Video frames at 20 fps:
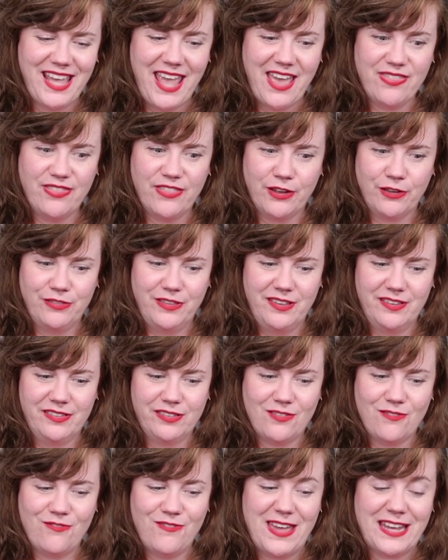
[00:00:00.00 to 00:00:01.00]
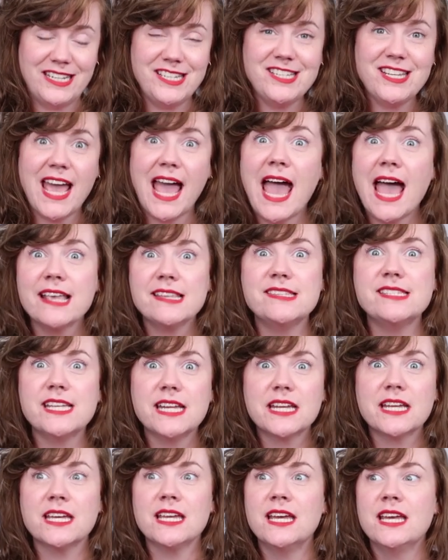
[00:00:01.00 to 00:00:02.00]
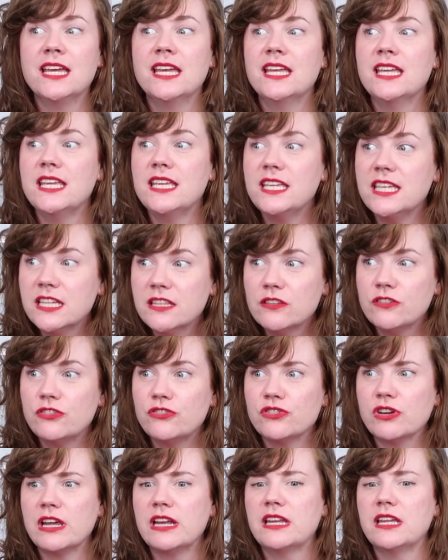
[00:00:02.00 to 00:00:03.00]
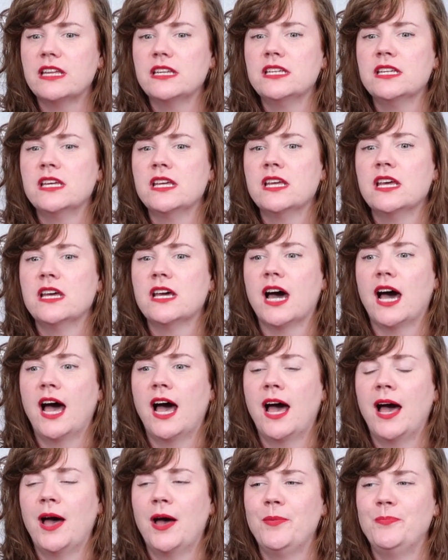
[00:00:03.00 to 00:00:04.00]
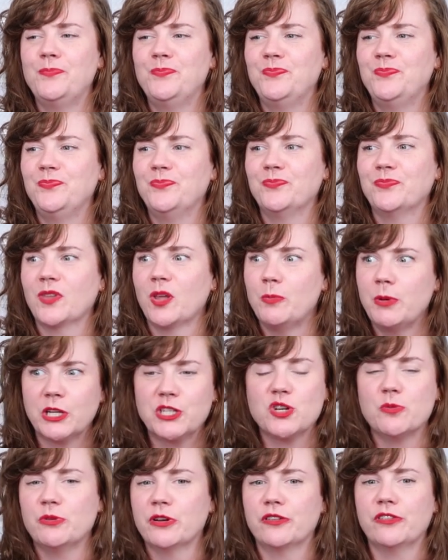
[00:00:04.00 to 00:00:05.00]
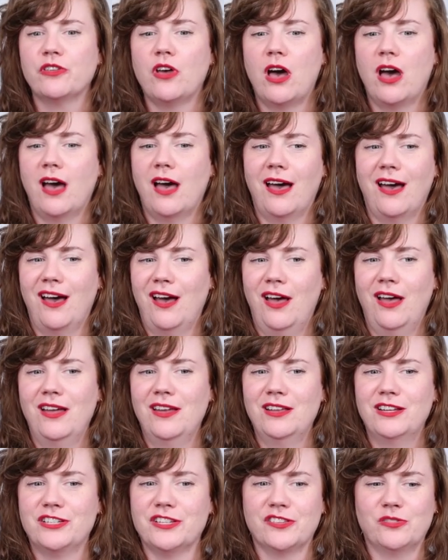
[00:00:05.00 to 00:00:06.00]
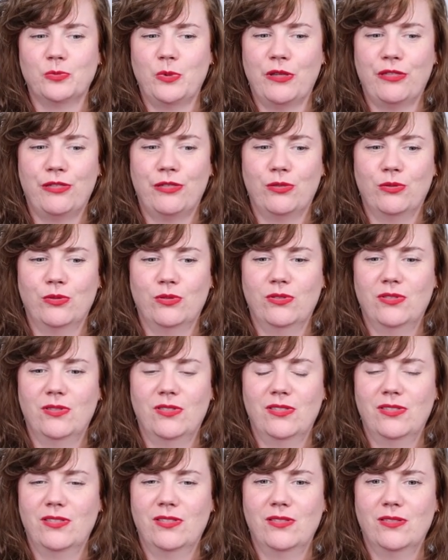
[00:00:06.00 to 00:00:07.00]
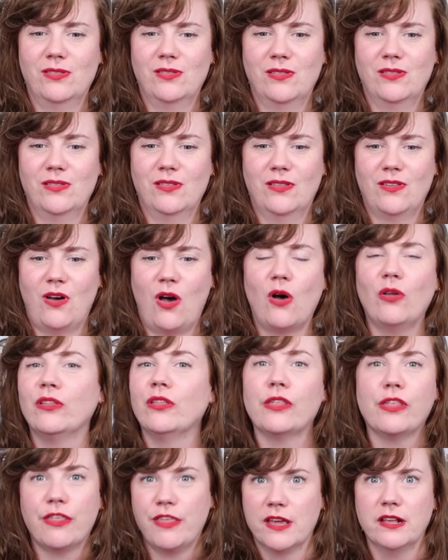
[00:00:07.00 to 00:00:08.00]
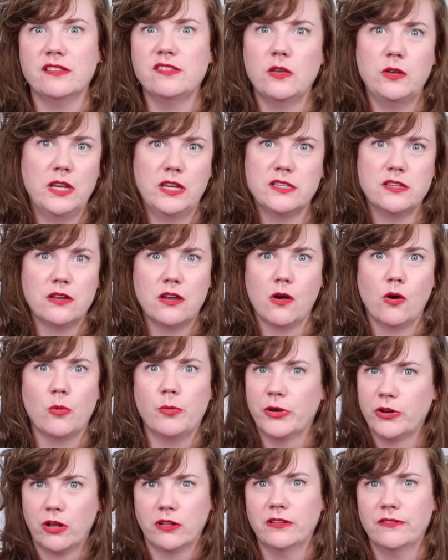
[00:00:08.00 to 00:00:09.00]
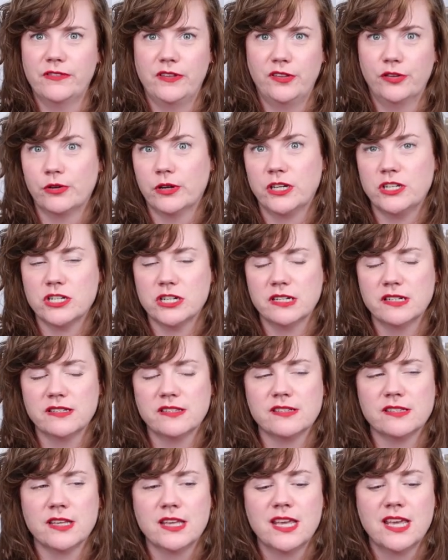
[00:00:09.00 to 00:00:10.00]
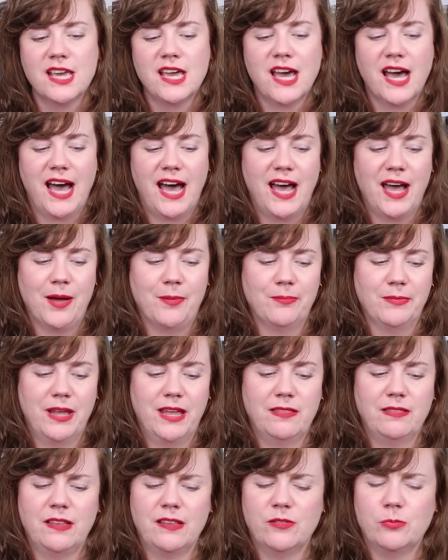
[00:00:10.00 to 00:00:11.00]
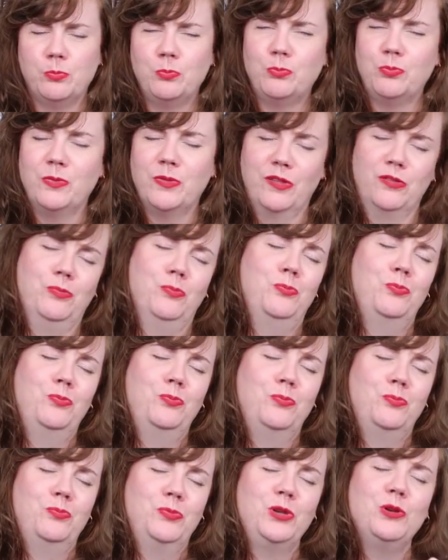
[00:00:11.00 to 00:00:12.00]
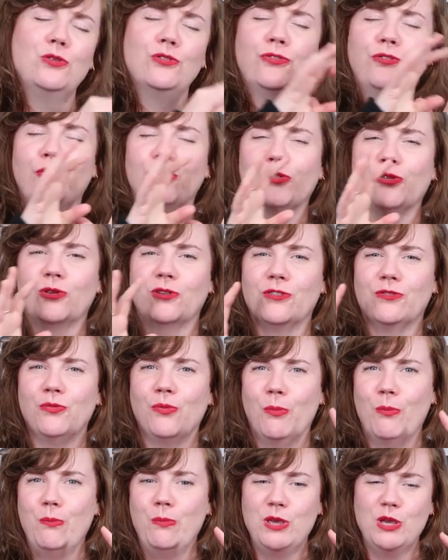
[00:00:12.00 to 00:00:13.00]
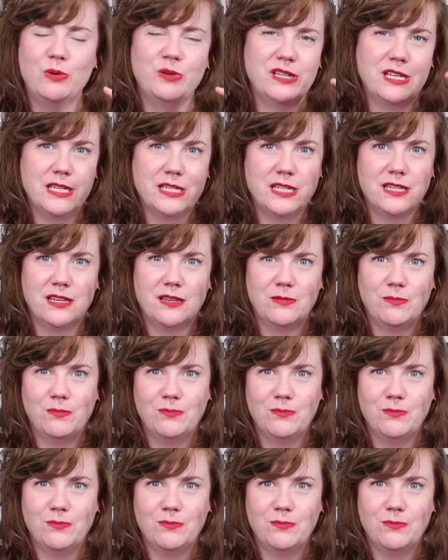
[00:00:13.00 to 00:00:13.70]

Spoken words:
they're these fantastic illustrated picture books just with all of the things you need to know about all of these creatures in this beautiful sort of muted